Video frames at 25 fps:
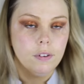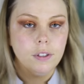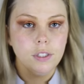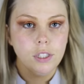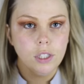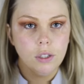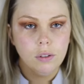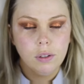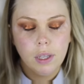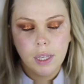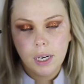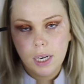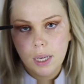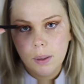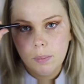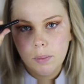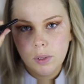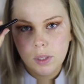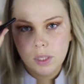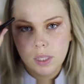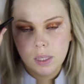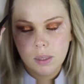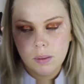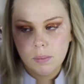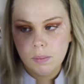For gel liner,
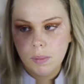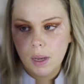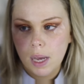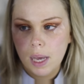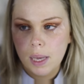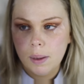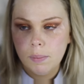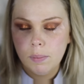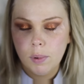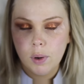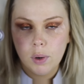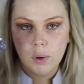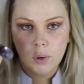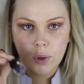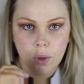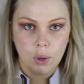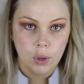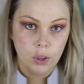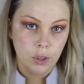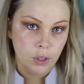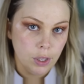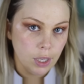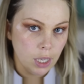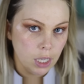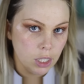I'm using my
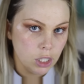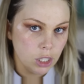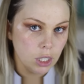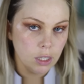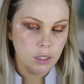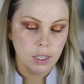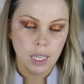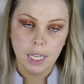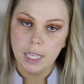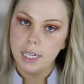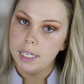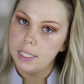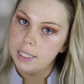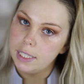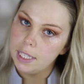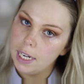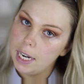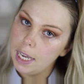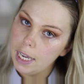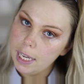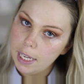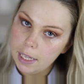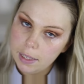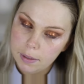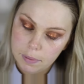ModelCo gel liner
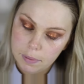today.